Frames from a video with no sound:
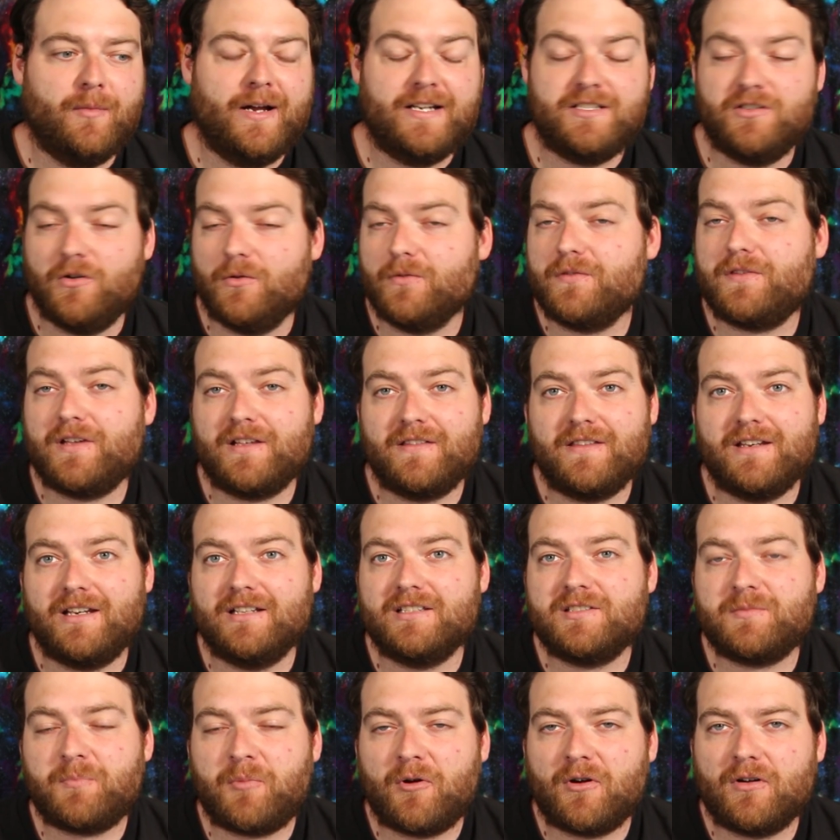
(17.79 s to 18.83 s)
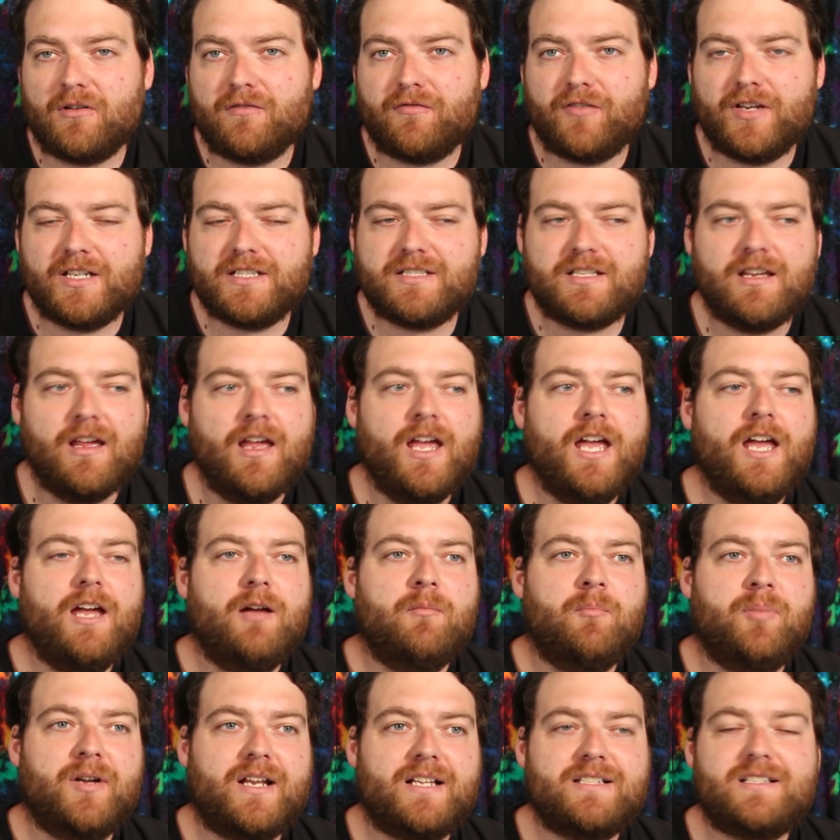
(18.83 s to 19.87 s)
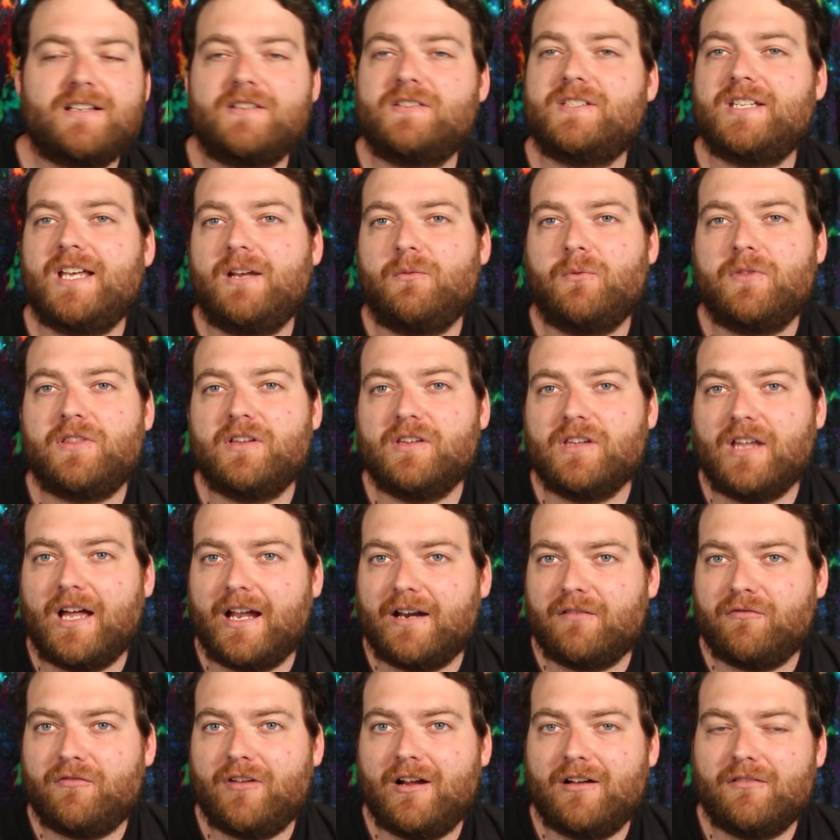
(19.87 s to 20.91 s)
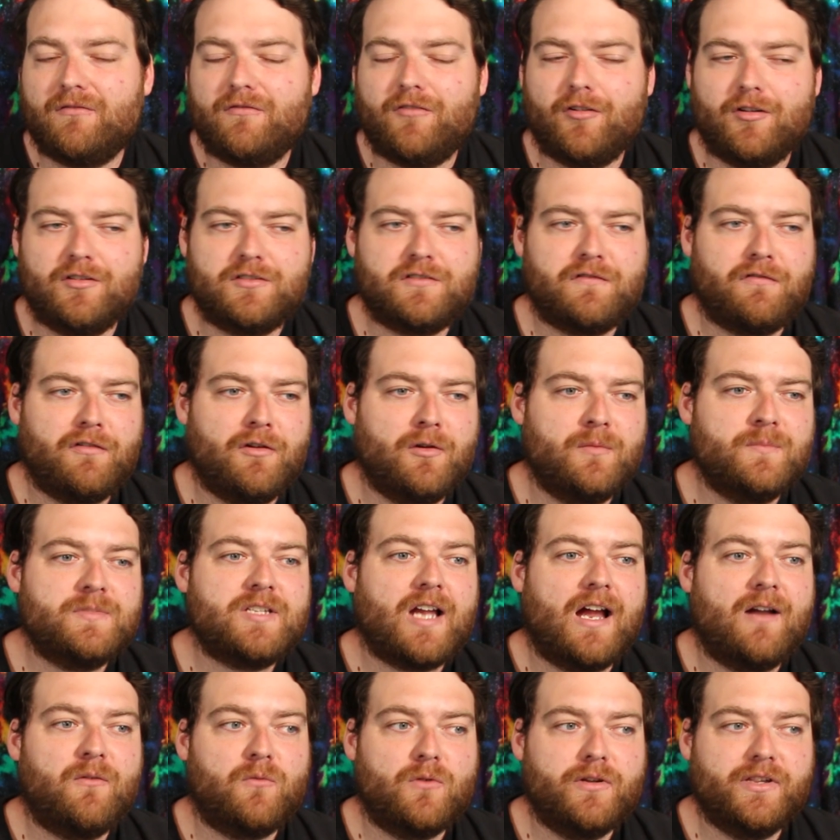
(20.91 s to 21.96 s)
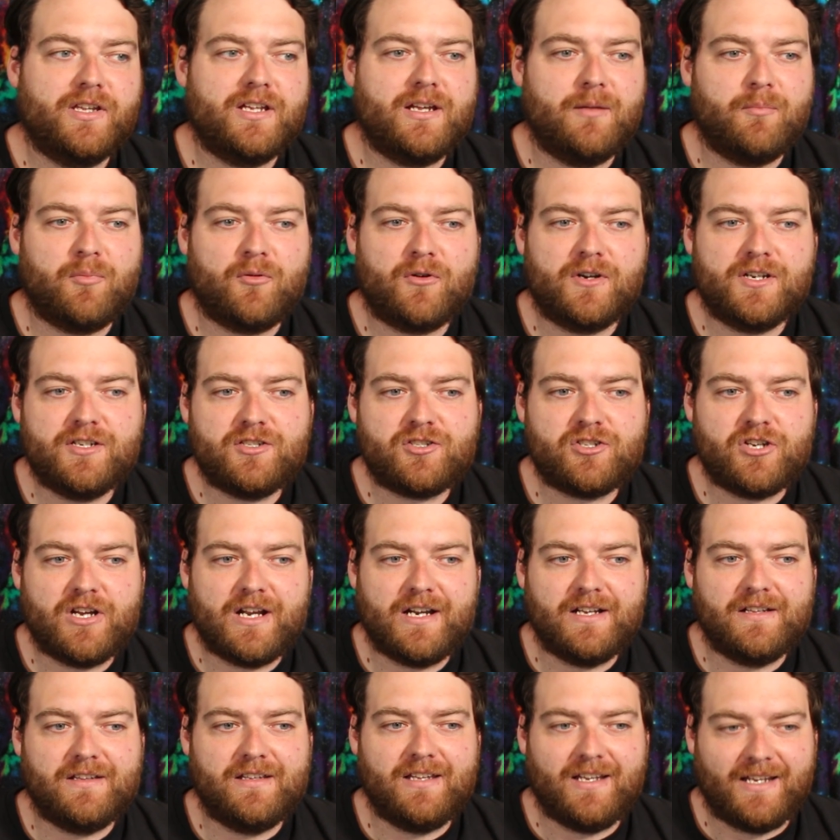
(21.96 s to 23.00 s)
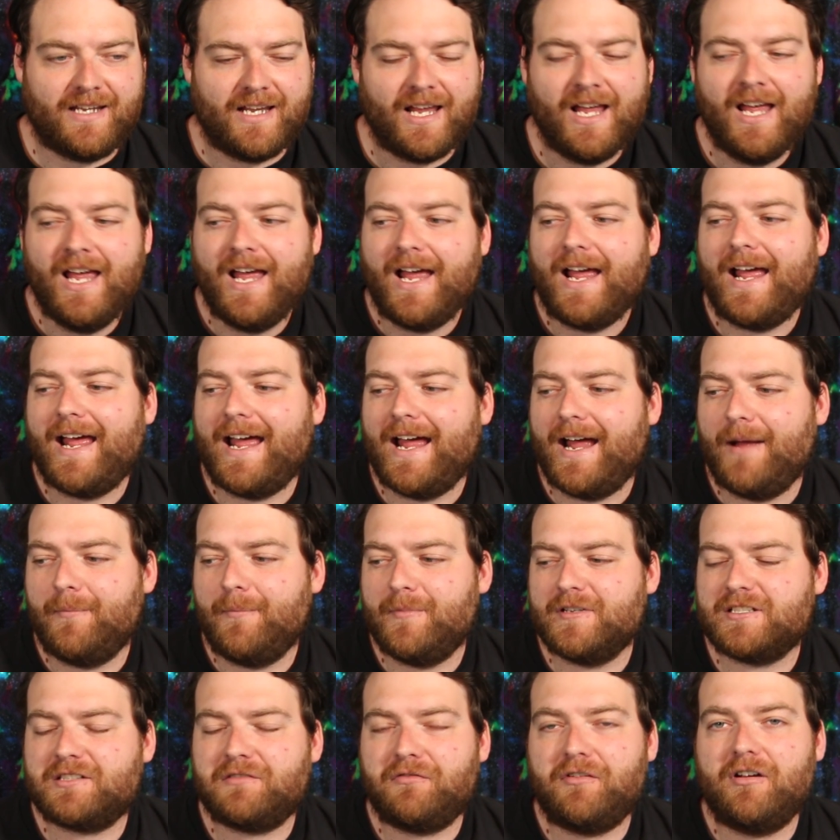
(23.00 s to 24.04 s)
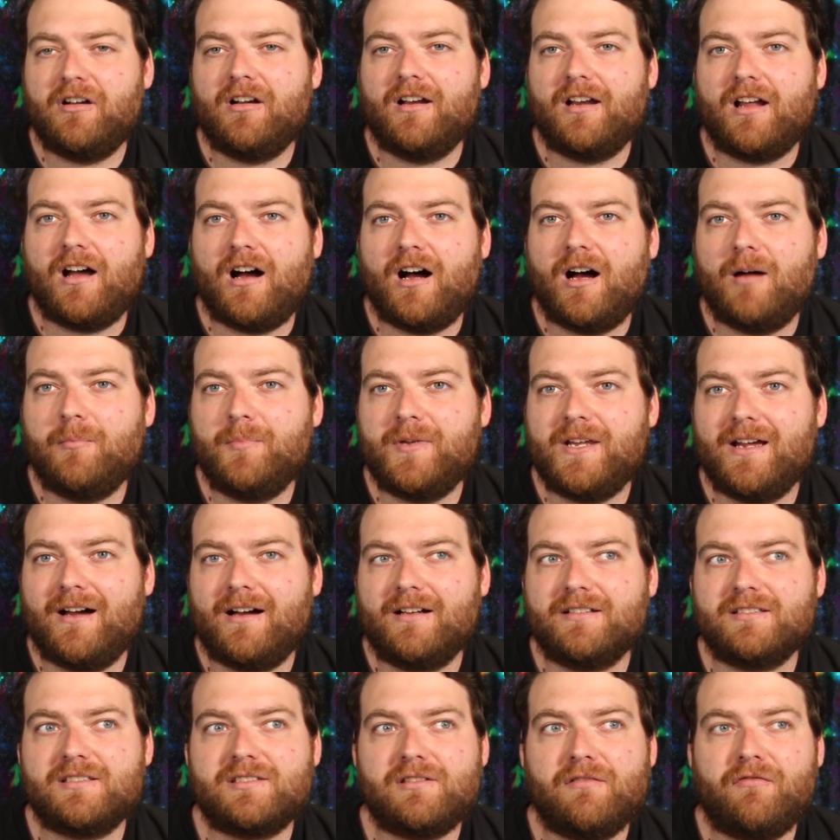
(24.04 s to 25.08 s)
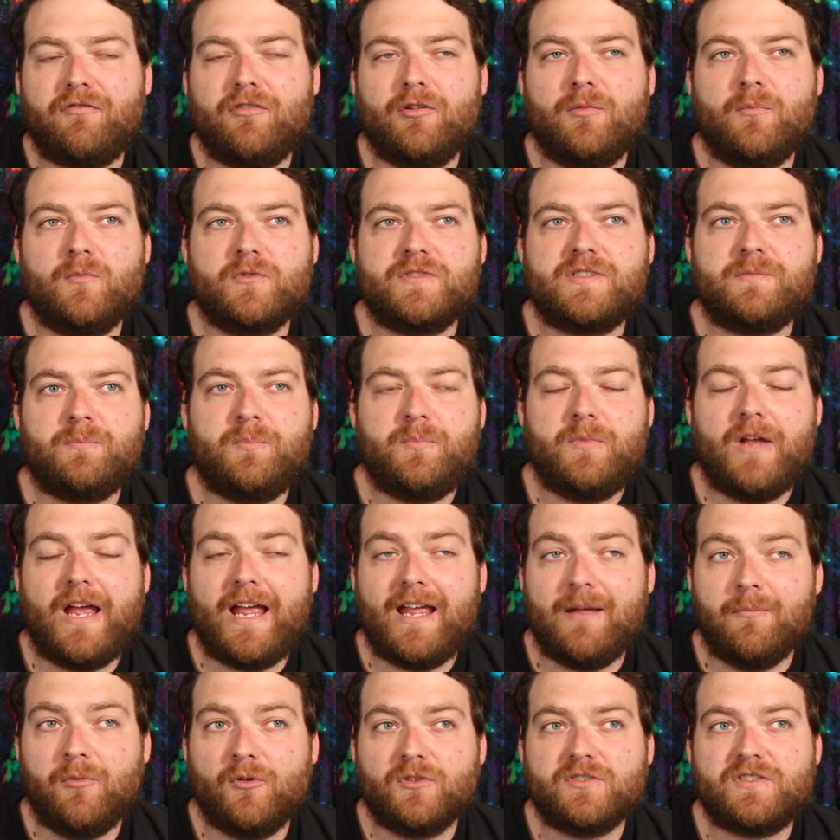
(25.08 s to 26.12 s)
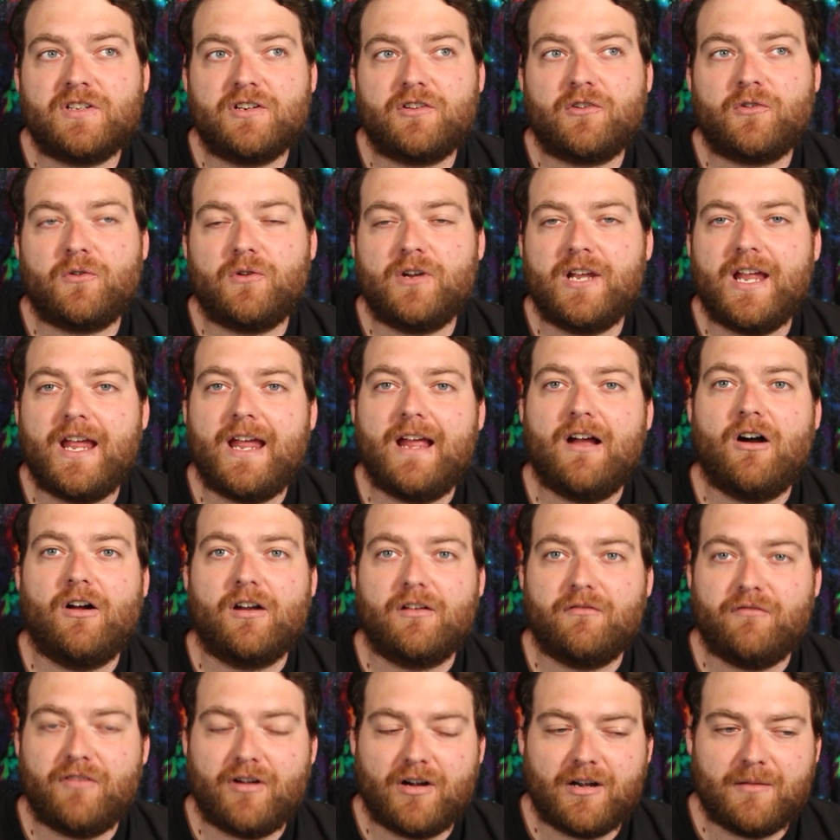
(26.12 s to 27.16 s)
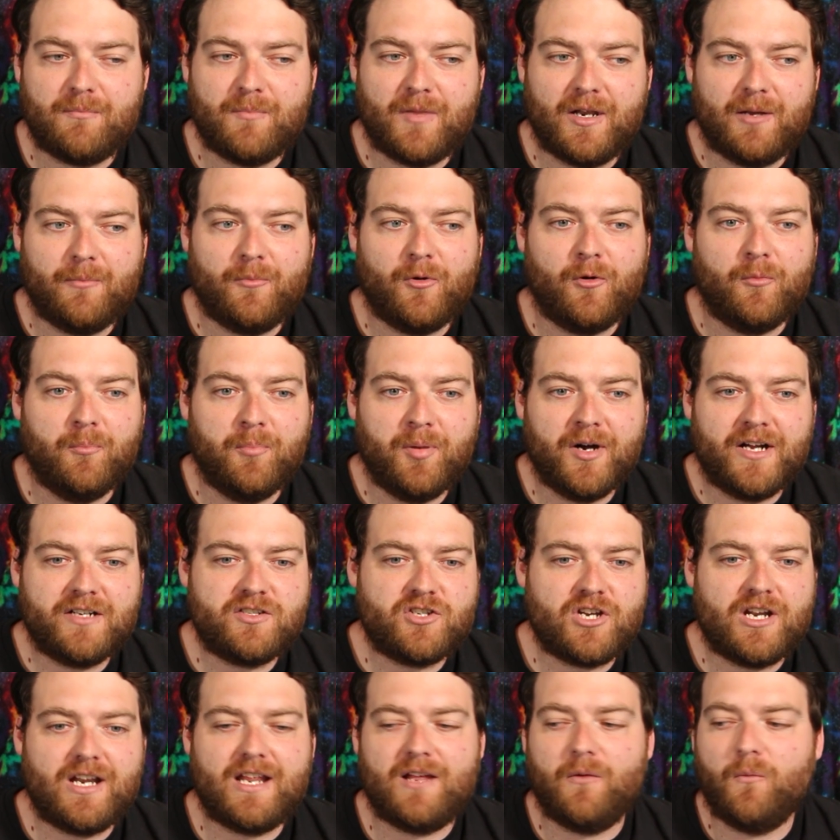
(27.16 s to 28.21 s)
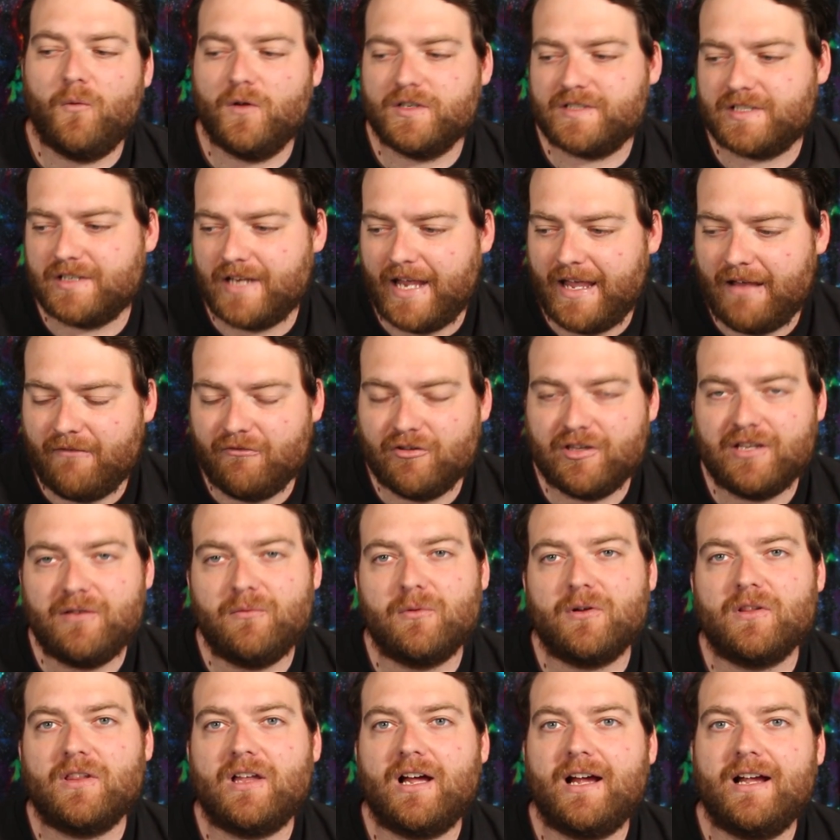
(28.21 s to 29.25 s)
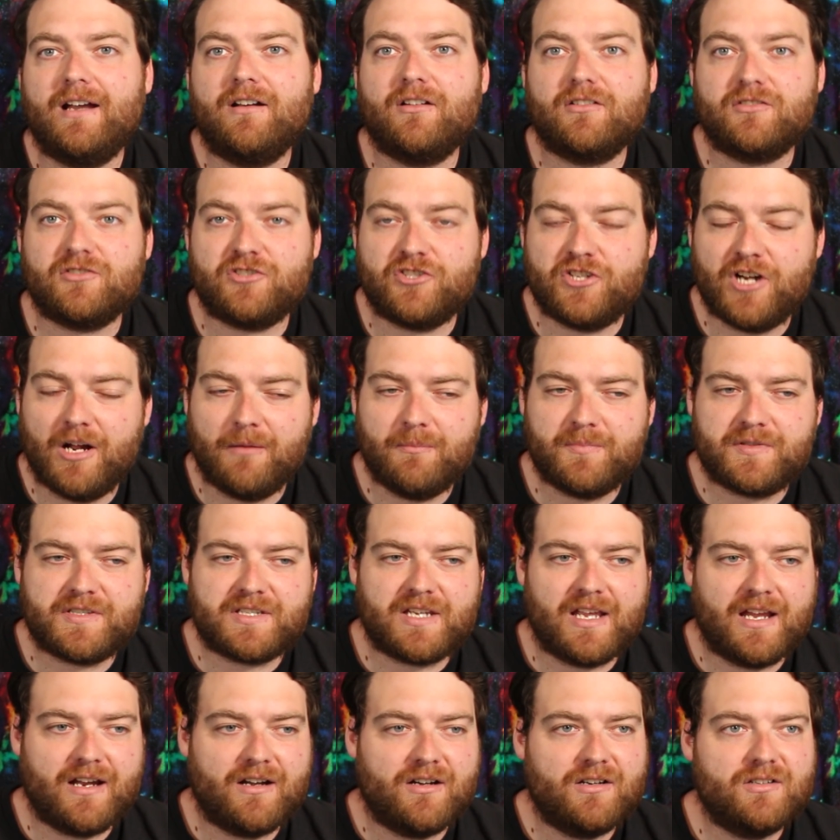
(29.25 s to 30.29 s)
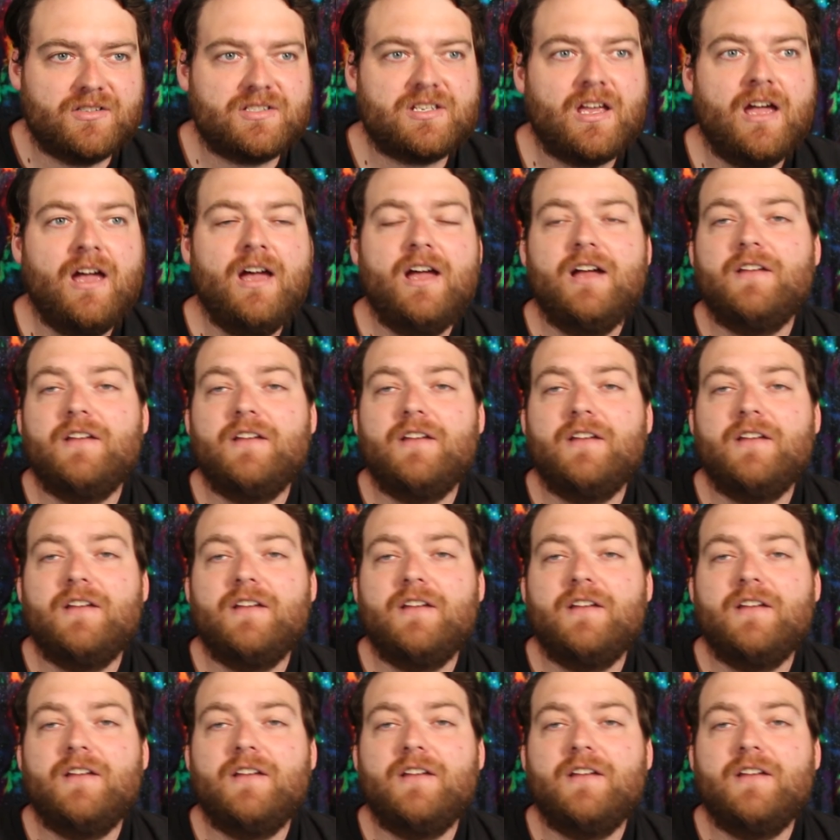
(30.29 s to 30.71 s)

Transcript: I don't think that it's perfect, but as I said with a lot of found footage films, I really appreciated the atmosphere and ambiance the film was able to create on a very minimal budget. It wasn't heavily reliant on jump scares.